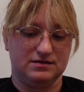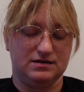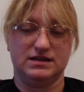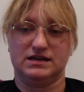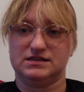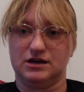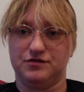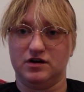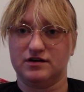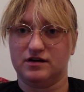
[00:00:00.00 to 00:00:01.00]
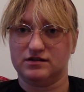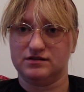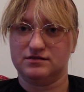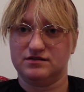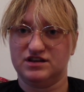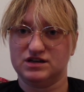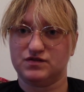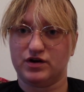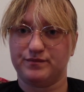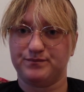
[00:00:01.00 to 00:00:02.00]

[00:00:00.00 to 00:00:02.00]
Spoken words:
And that's how far I've gotten thus far.